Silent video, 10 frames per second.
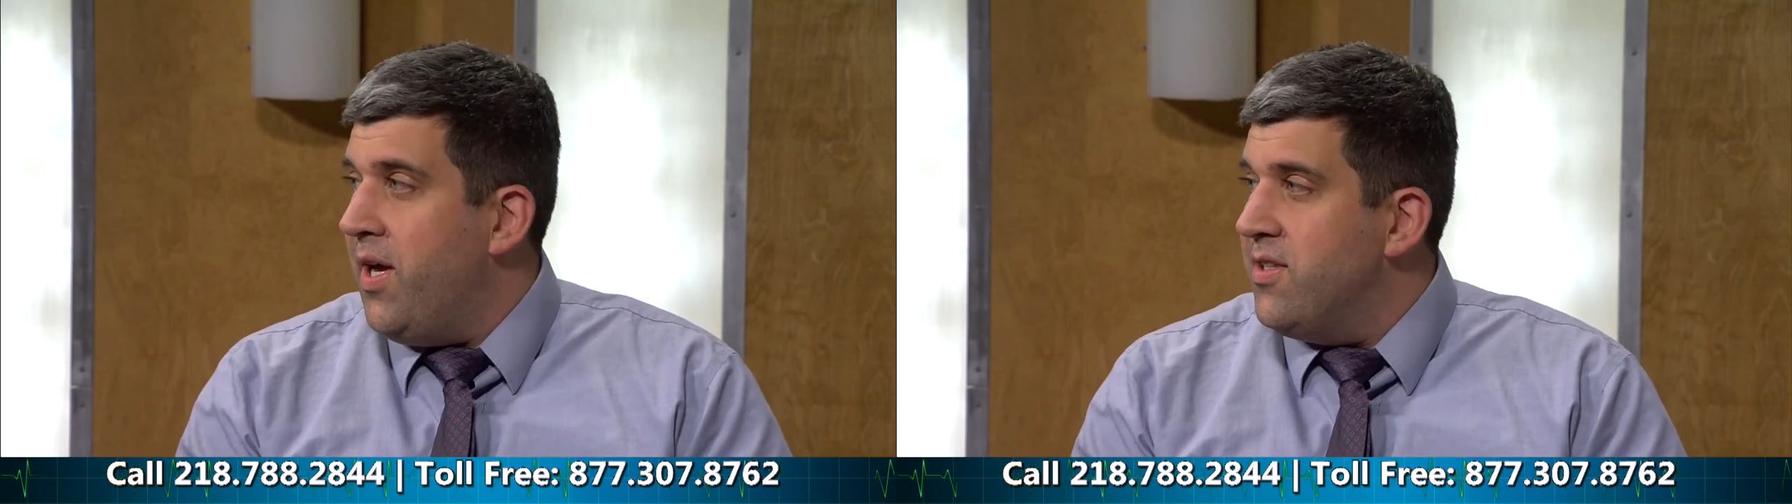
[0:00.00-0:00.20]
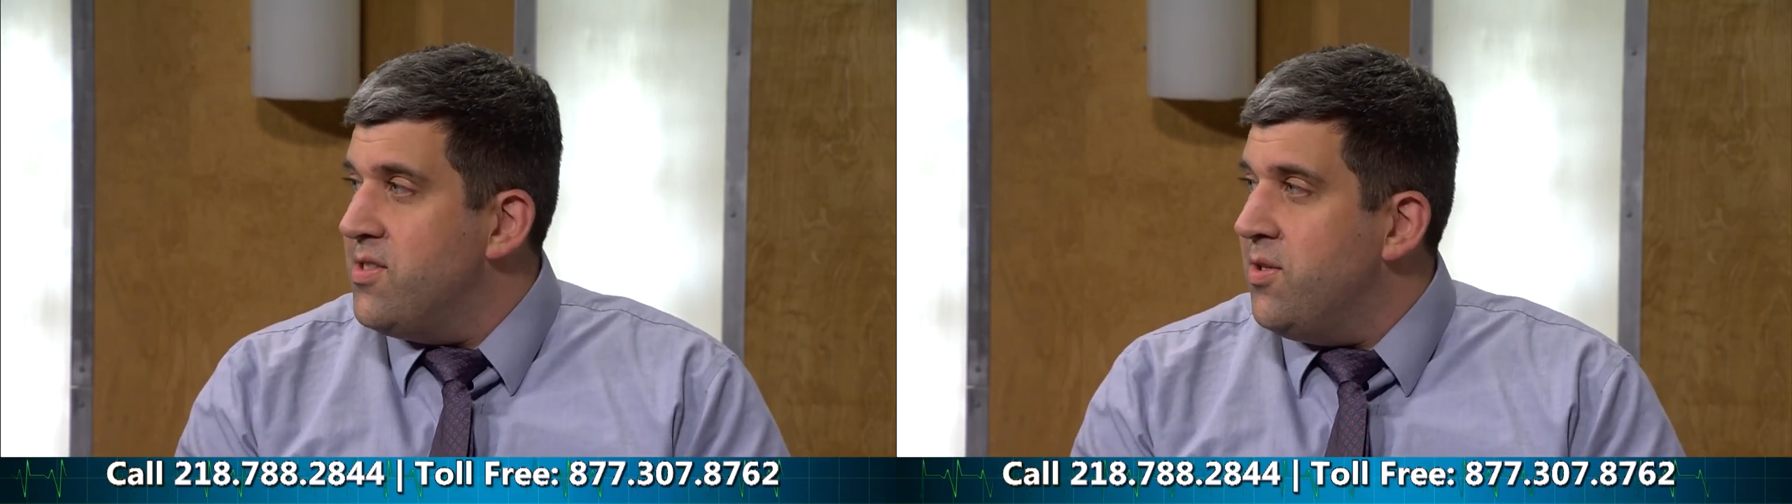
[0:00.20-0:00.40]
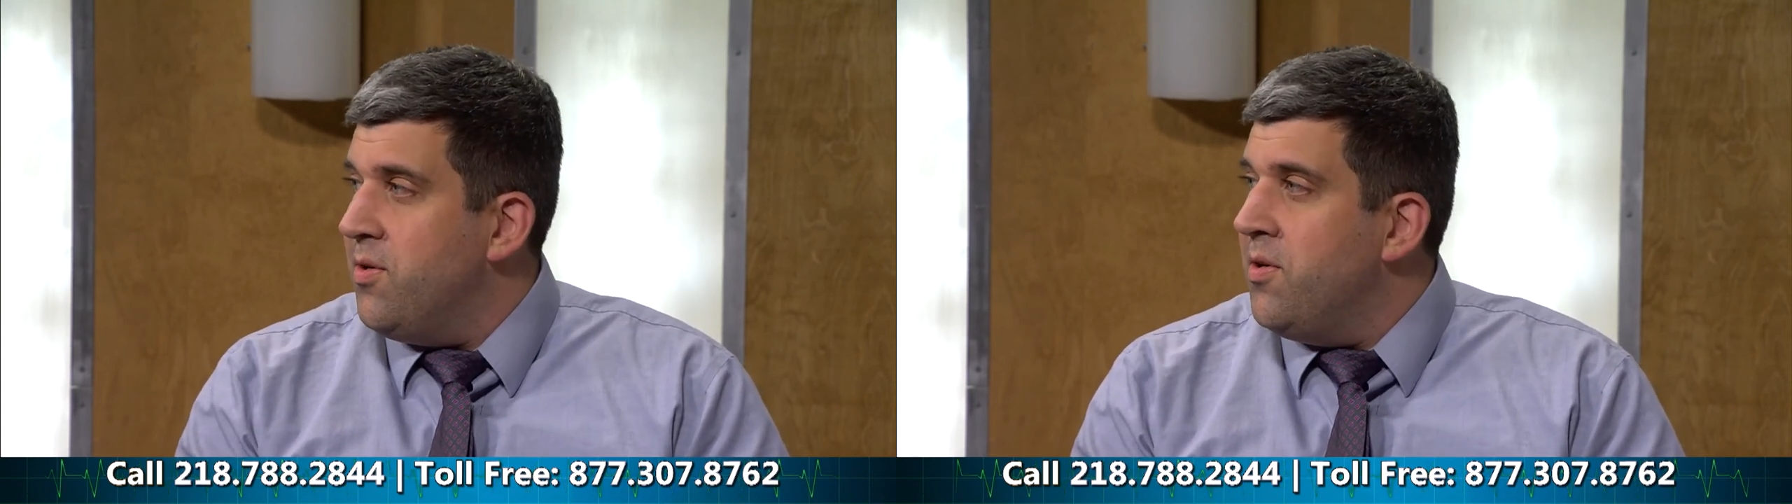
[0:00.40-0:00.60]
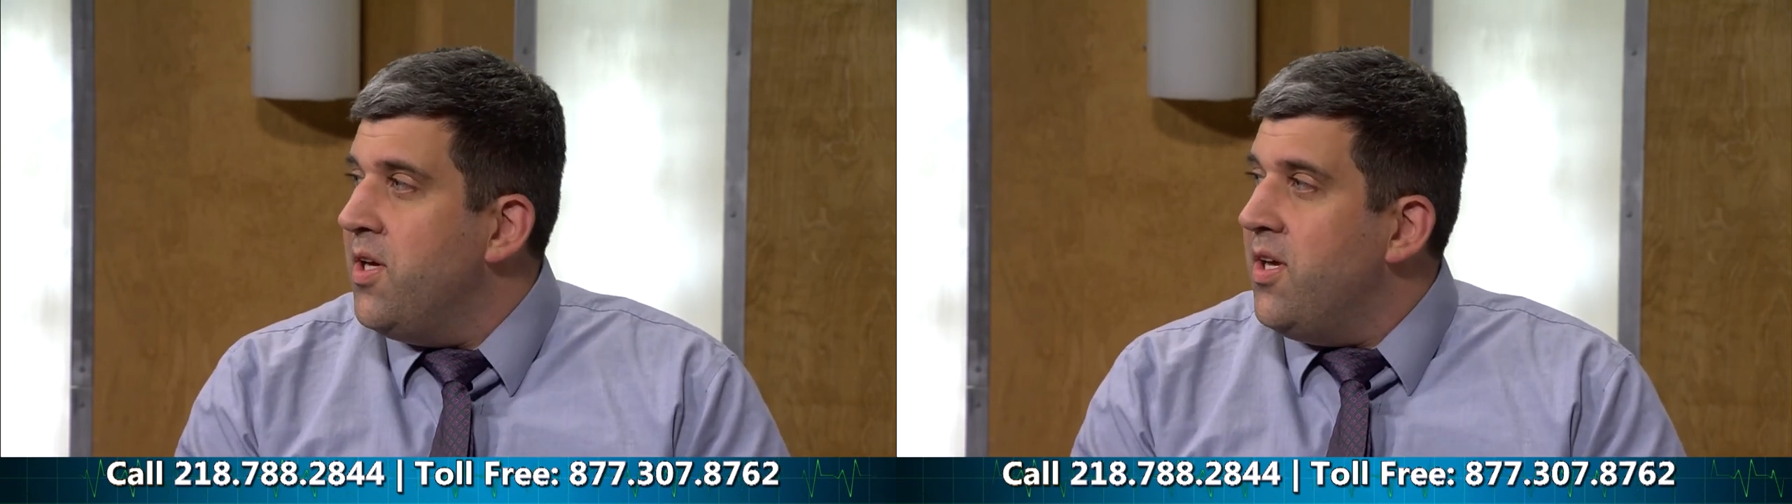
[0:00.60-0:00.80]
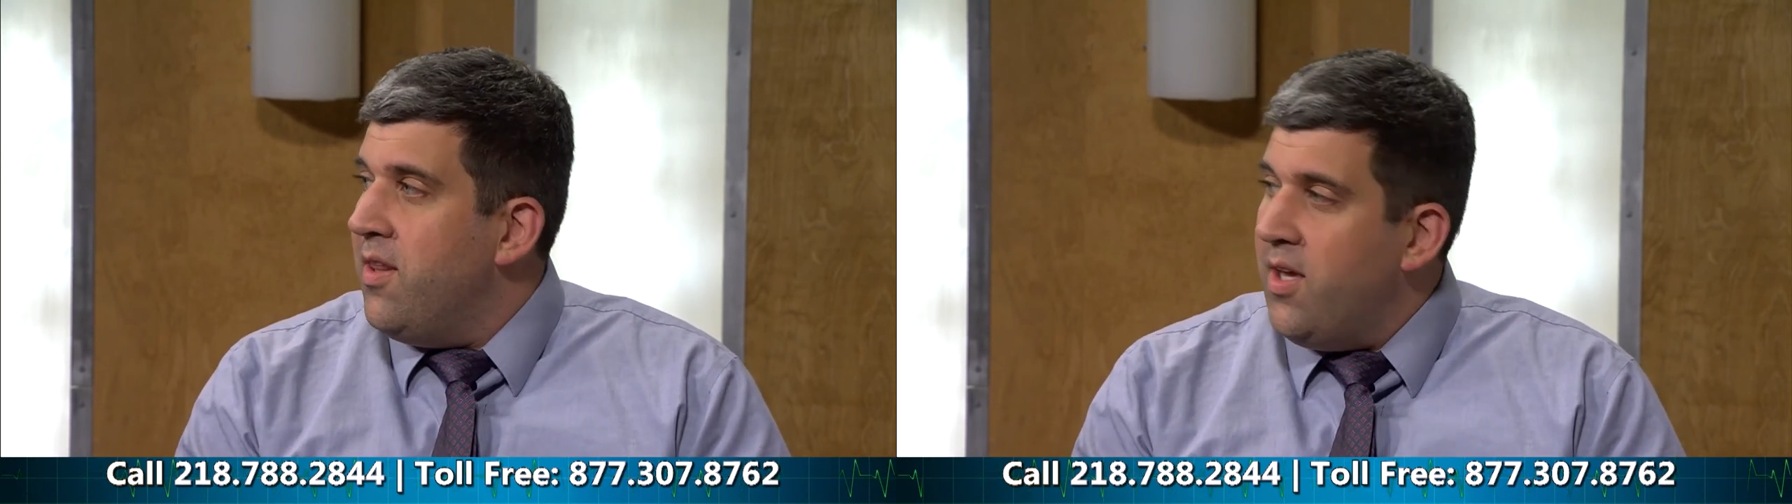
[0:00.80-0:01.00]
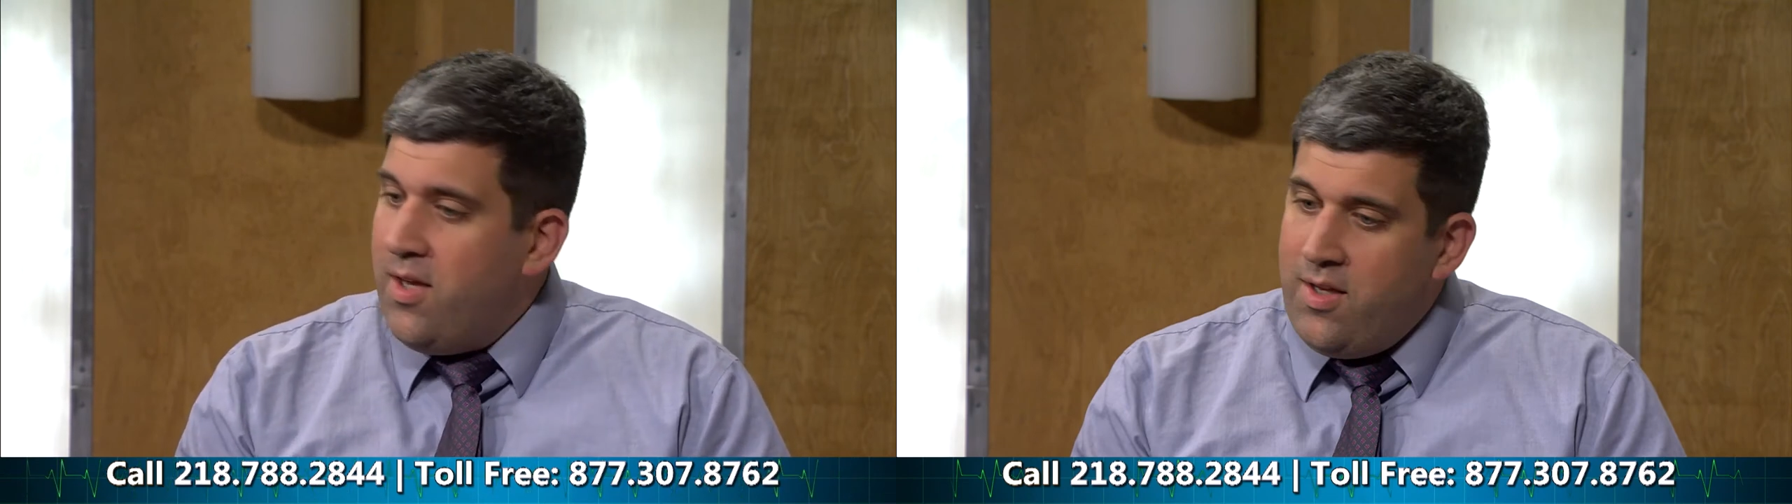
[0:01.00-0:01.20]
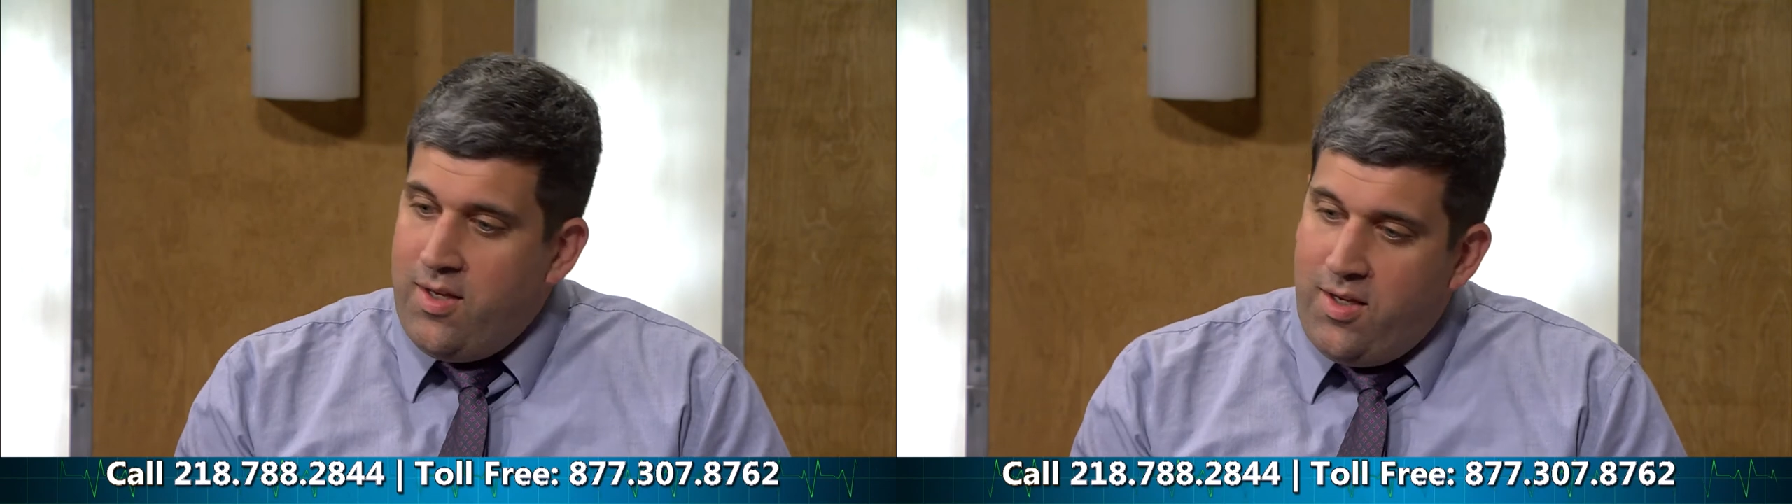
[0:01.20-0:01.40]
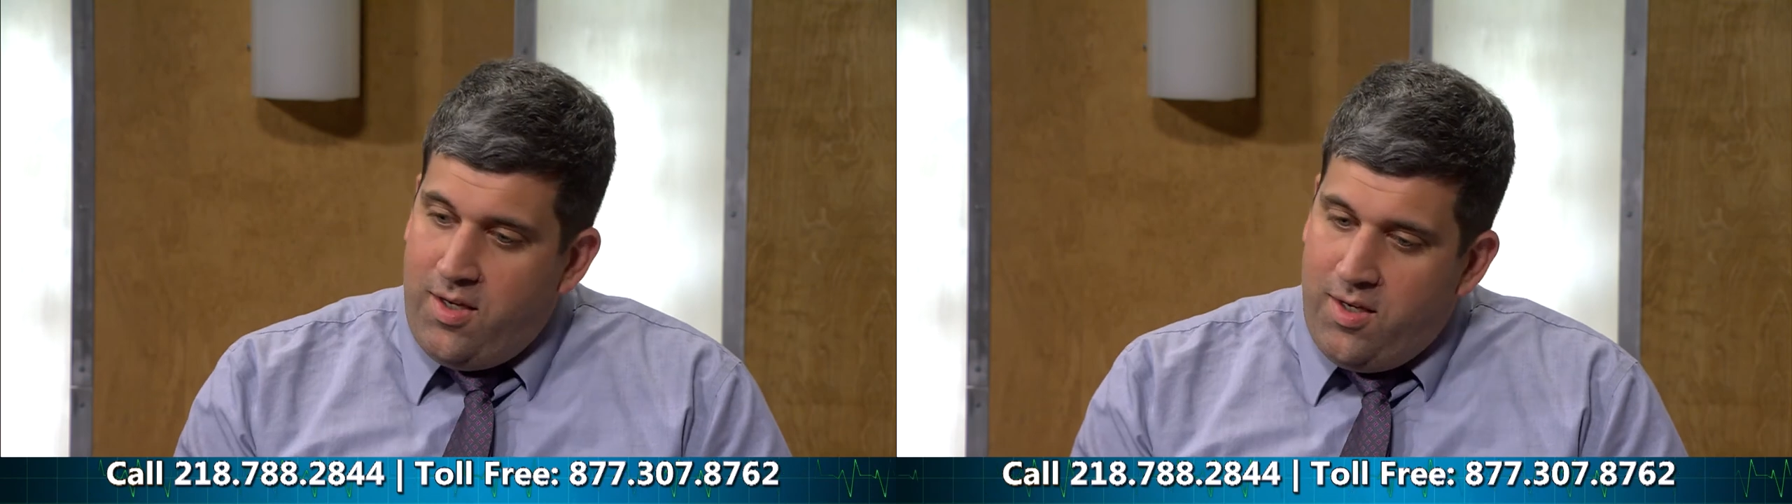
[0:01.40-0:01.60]
And so they,
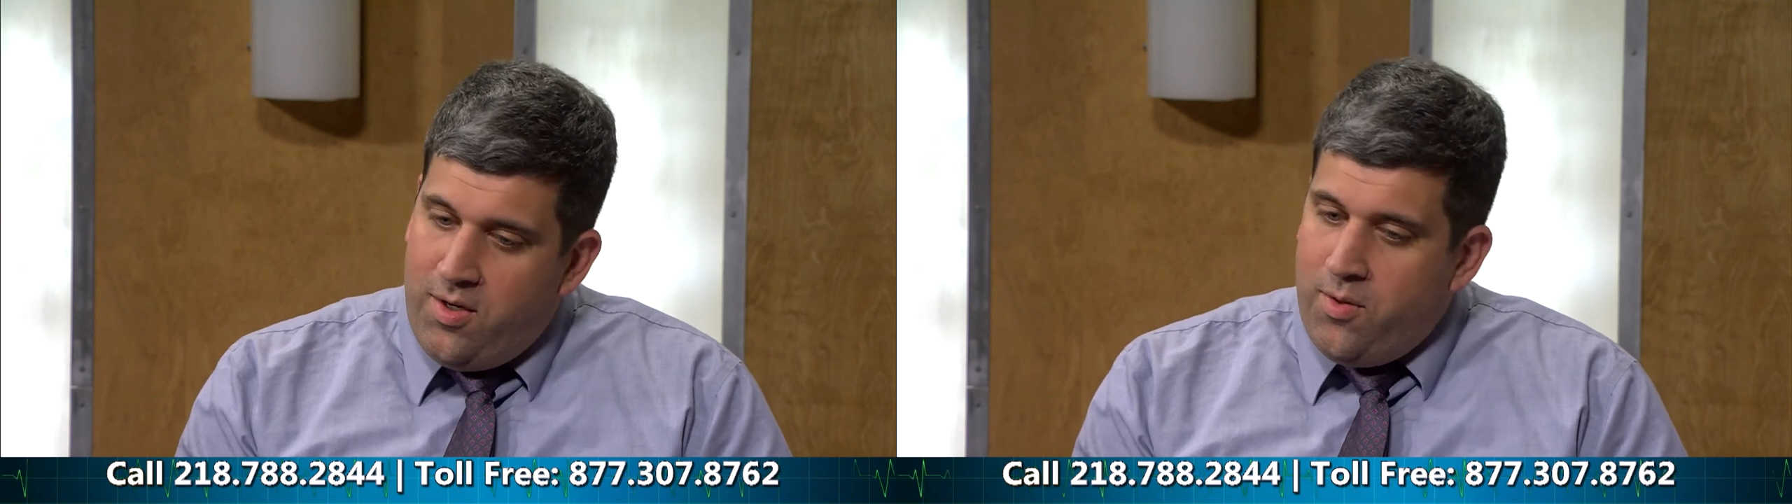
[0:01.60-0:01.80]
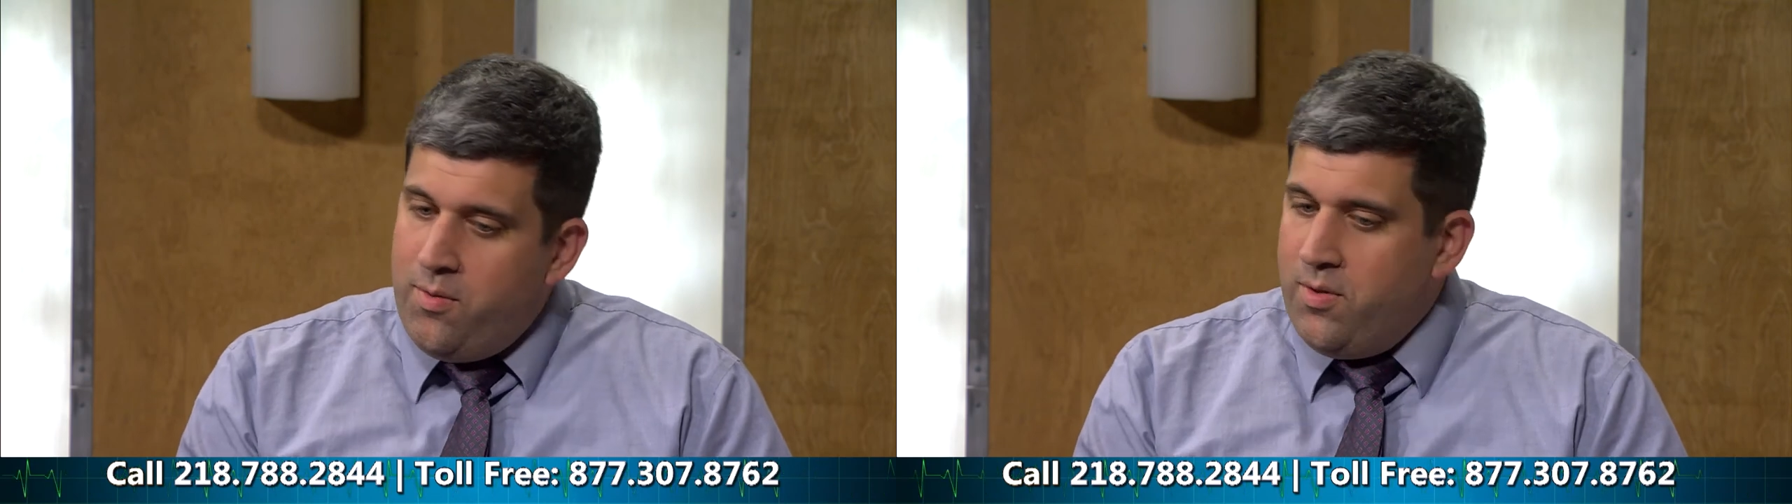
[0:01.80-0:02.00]
mm-hmm. you know,